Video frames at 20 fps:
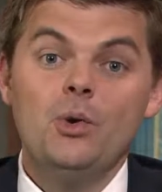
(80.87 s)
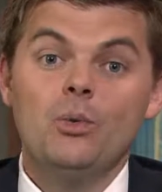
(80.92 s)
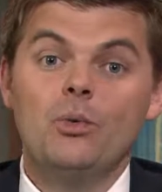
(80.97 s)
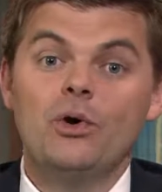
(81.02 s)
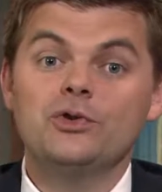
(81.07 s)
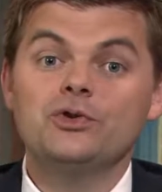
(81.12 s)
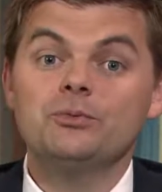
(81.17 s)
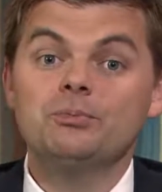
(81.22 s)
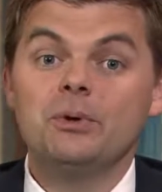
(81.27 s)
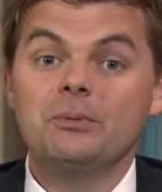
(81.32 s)

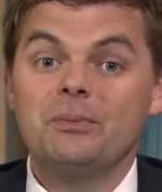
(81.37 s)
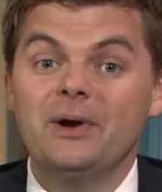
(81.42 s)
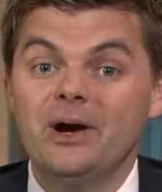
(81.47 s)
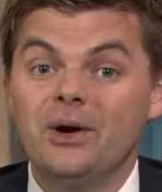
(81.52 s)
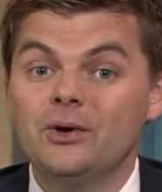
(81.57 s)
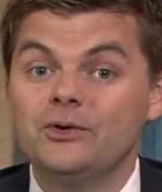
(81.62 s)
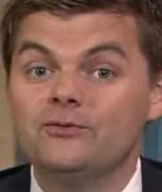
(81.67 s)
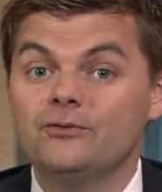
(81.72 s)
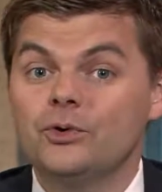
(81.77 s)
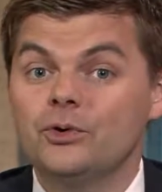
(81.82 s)
Whether you're
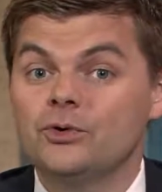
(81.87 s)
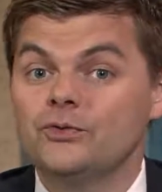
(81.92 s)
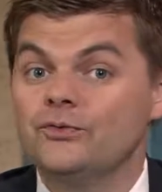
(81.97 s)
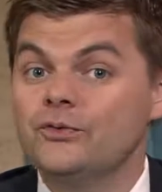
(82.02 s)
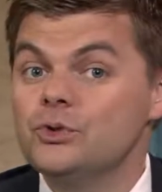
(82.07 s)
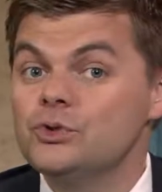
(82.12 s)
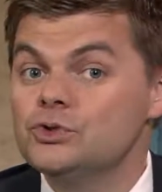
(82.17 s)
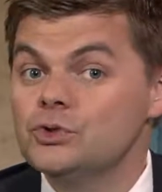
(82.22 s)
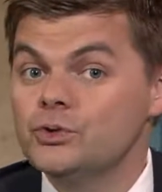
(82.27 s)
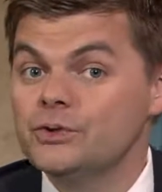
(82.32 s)
preparing for a
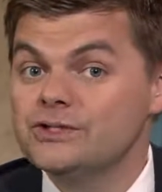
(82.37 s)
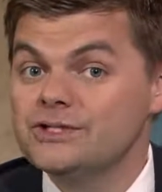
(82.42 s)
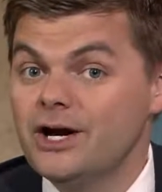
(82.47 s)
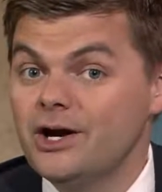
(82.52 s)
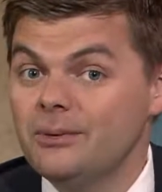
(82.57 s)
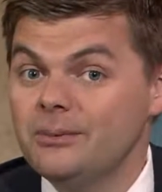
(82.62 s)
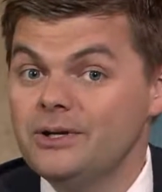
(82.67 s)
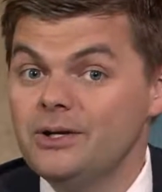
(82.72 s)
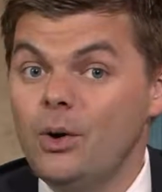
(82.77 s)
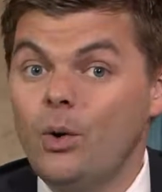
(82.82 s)
future
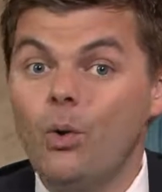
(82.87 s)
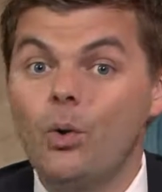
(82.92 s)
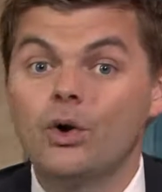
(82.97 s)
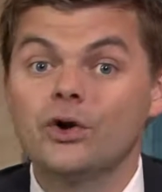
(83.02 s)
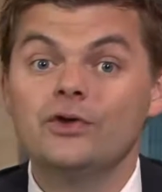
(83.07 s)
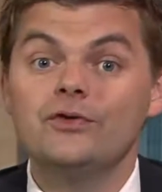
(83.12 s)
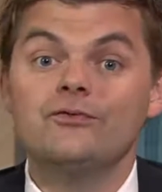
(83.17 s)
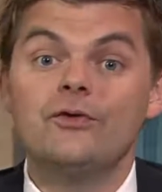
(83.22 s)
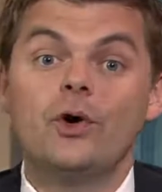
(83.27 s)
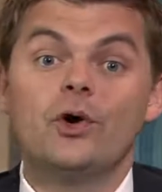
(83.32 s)
retirement or
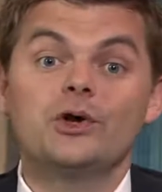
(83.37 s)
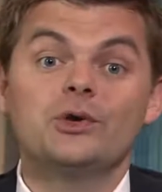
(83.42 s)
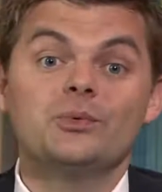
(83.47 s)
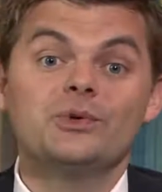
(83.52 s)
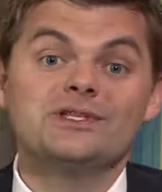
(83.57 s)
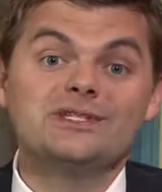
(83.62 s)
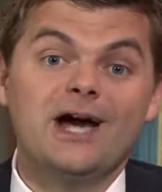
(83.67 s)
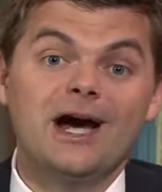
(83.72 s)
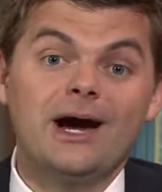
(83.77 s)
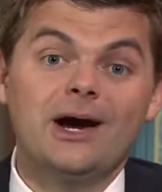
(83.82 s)
you've already
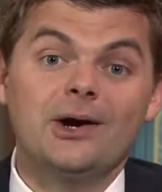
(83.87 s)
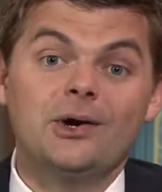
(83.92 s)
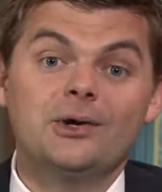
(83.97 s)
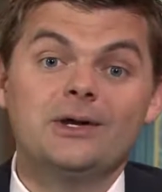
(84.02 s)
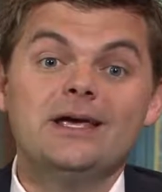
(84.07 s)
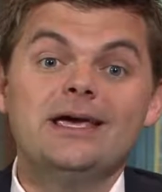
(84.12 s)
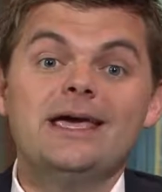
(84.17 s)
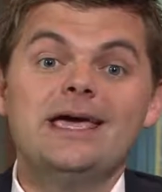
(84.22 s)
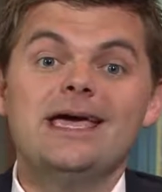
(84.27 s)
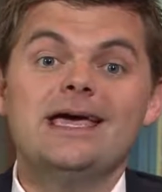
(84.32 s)

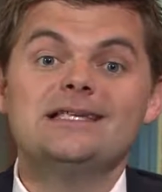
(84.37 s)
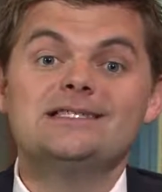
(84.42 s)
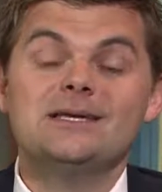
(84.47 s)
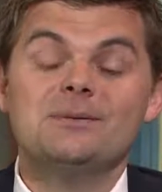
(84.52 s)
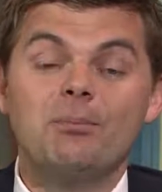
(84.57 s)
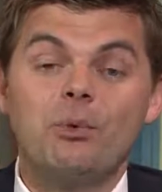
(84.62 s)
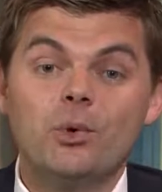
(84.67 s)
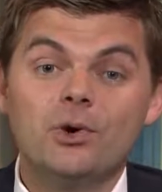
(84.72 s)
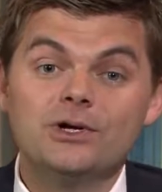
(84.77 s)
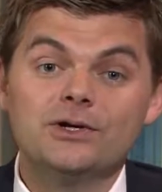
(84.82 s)
retired, it's
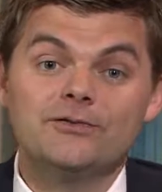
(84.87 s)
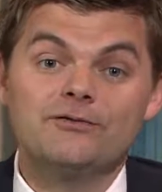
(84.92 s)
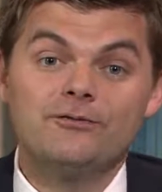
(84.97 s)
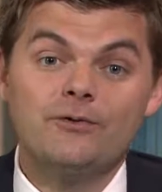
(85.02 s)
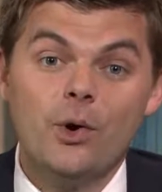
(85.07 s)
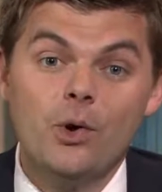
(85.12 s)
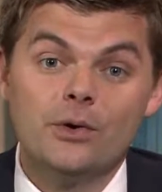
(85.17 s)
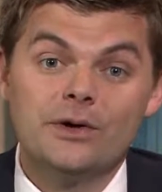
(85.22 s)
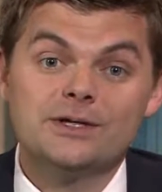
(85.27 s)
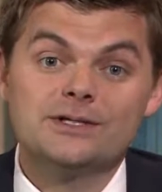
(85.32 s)
important to
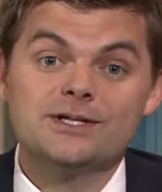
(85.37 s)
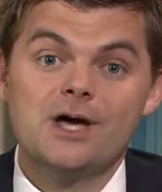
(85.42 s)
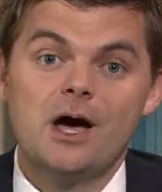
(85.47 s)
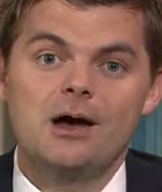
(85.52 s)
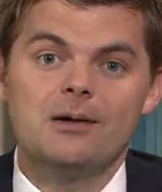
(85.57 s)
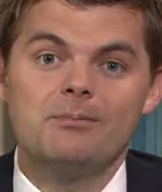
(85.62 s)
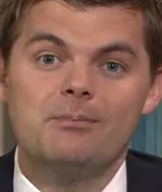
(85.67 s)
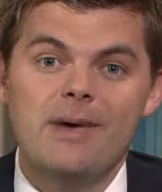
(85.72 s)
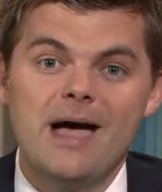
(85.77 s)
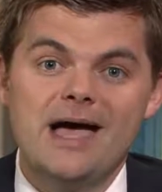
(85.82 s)
focus
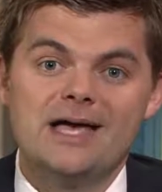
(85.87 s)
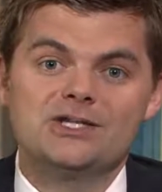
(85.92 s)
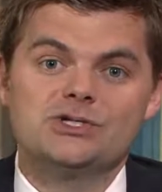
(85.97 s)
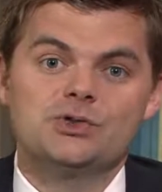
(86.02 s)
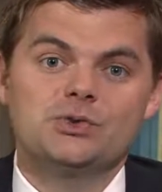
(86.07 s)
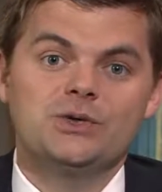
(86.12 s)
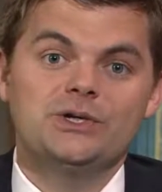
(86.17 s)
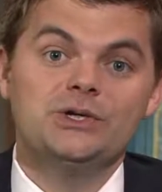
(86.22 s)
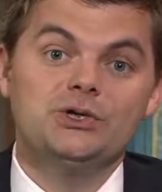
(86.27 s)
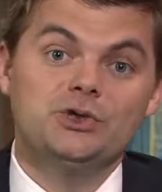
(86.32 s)
on
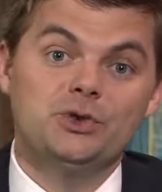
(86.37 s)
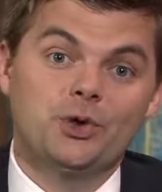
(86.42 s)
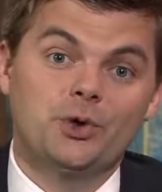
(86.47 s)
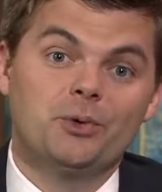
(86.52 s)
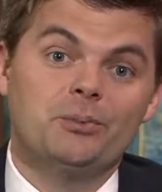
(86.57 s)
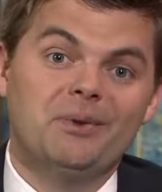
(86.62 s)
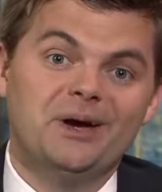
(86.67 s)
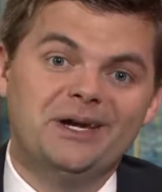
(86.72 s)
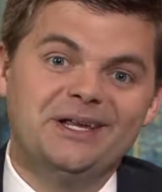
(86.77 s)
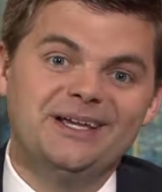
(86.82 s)
mastering
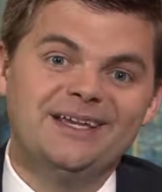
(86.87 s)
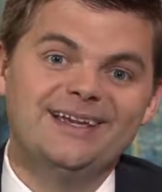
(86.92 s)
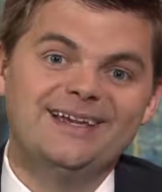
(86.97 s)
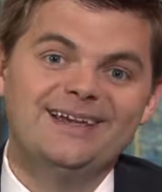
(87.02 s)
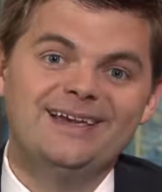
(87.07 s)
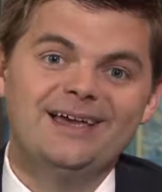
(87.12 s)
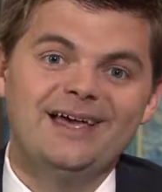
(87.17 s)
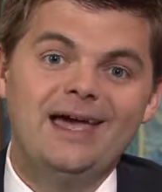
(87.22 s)
your money.